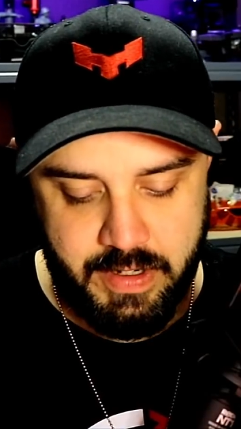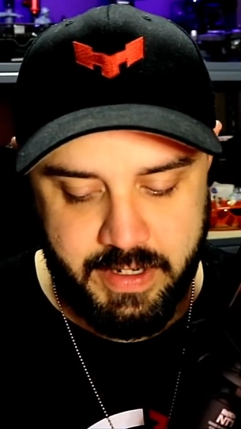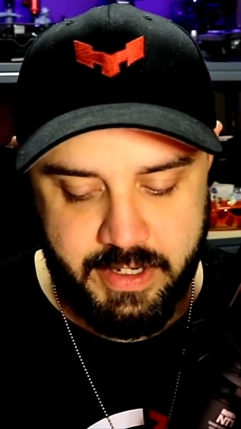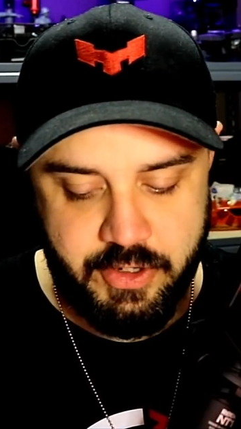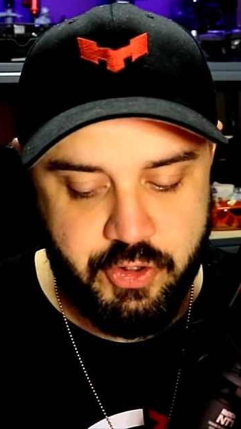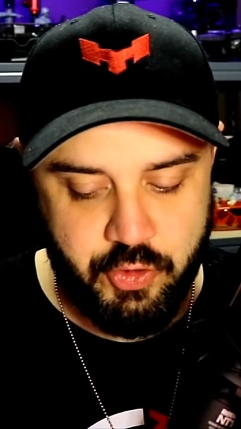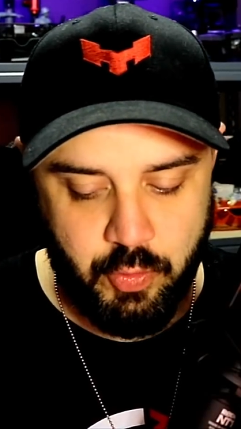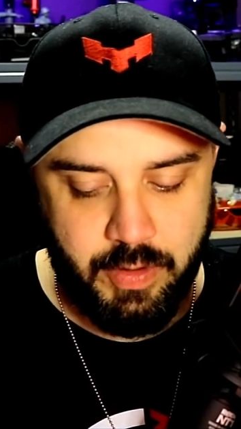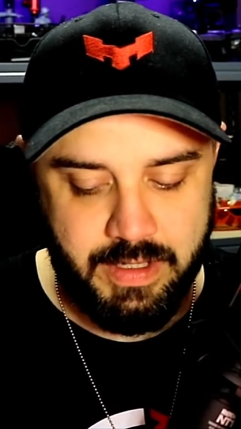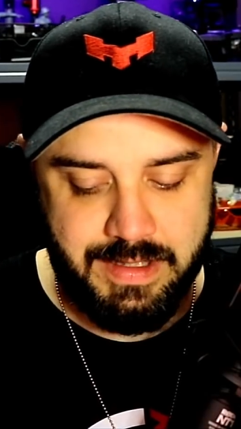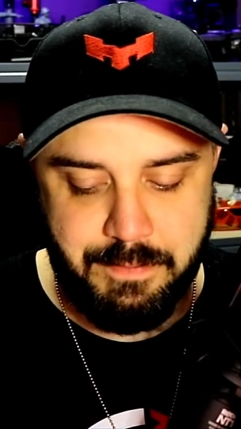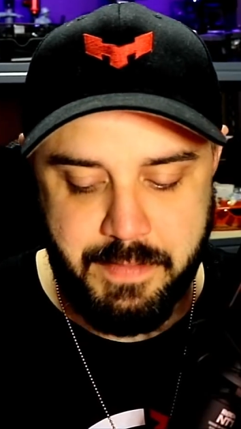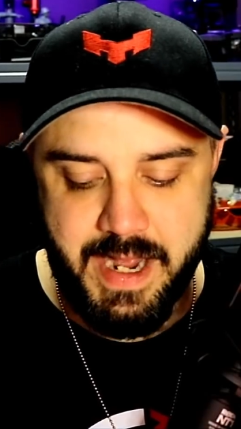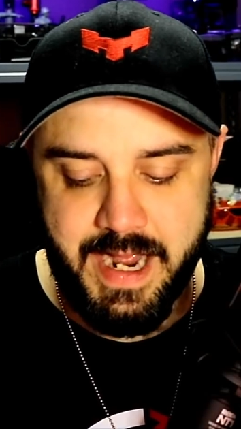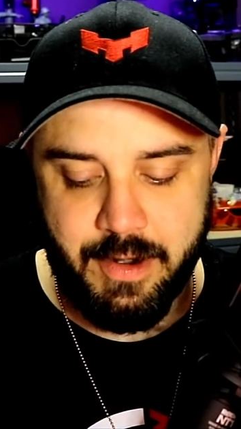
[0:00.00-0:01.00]
And join the
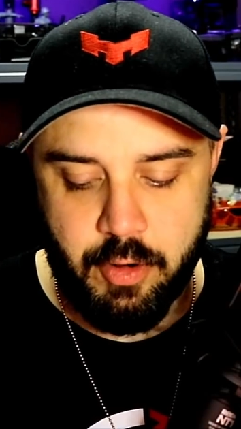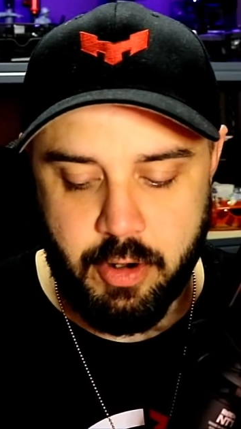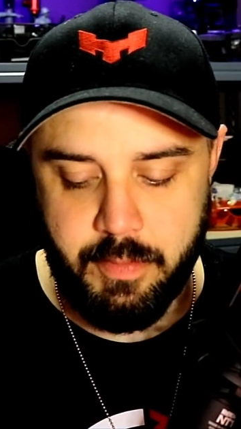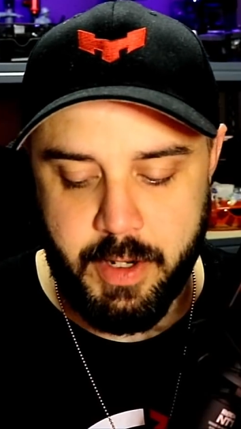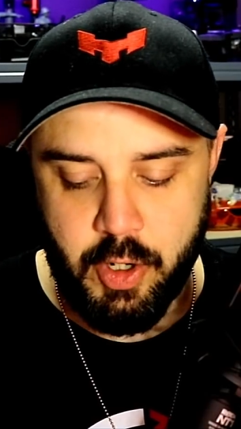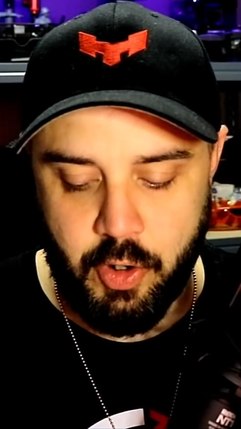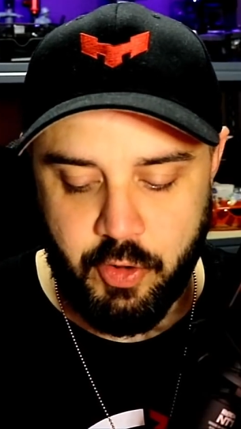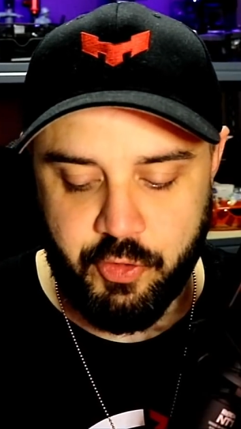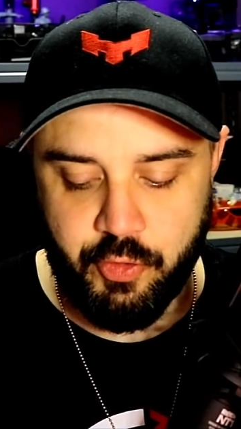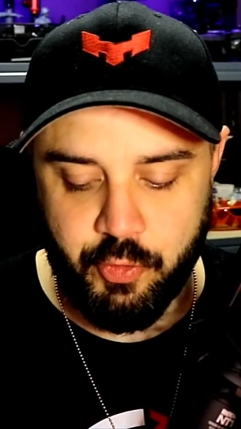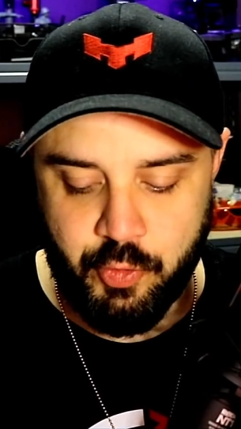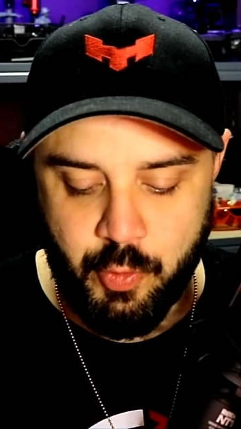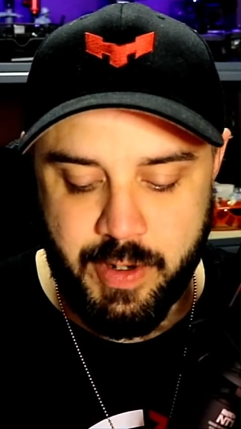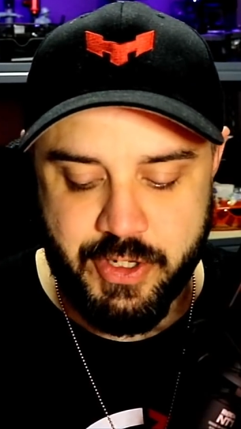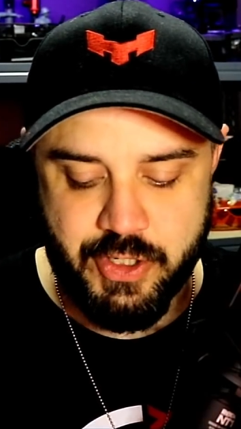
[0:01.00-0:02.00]
Mad Army, also
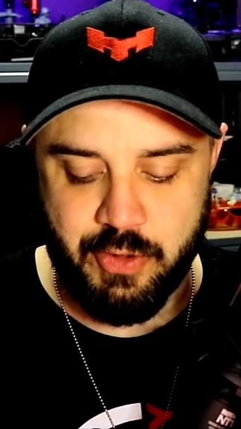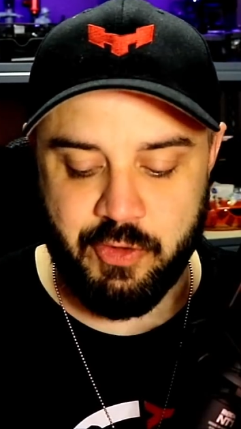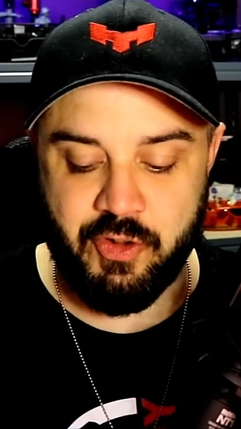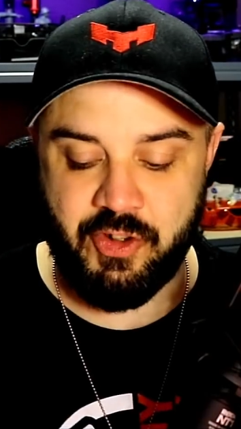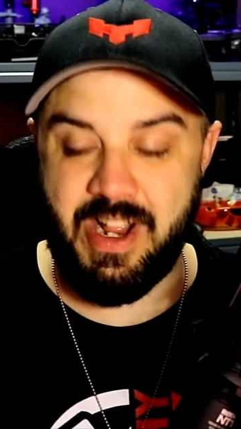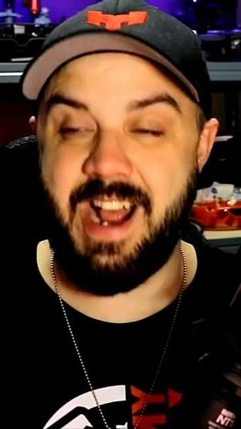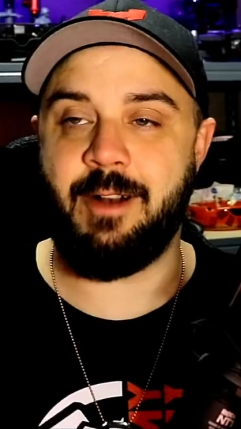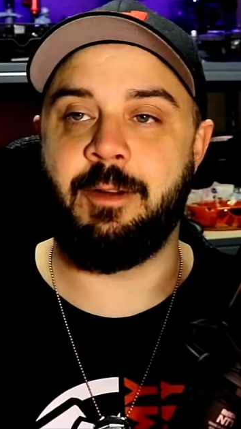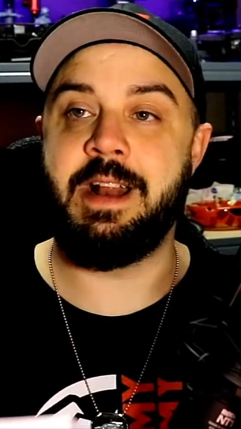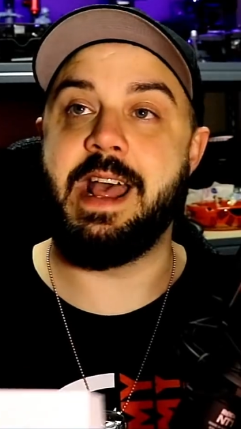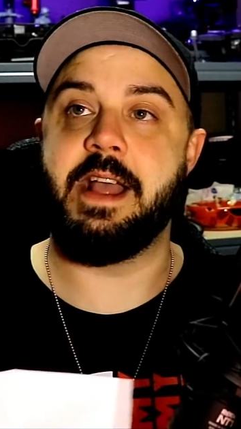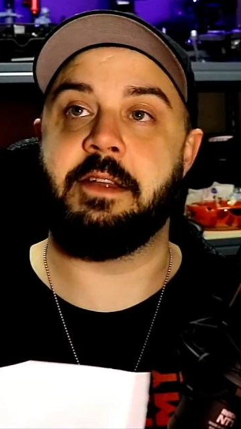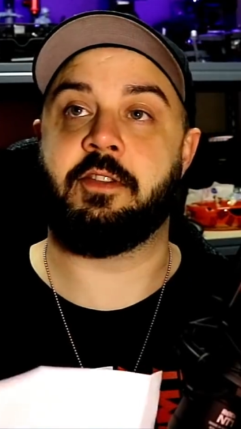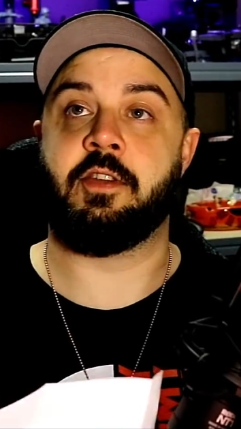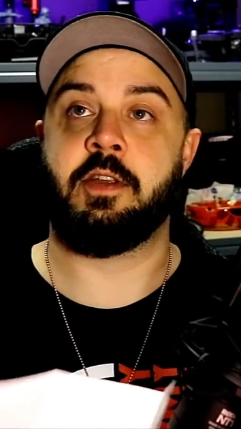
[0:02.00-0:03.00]
Twitch on
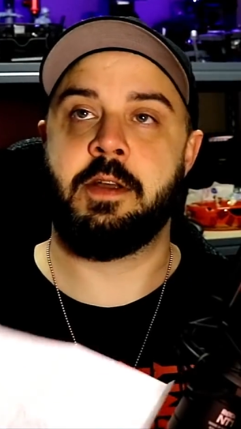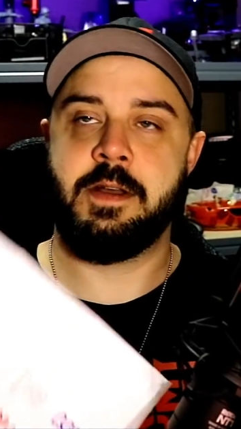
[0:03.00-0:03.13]
Saturdays.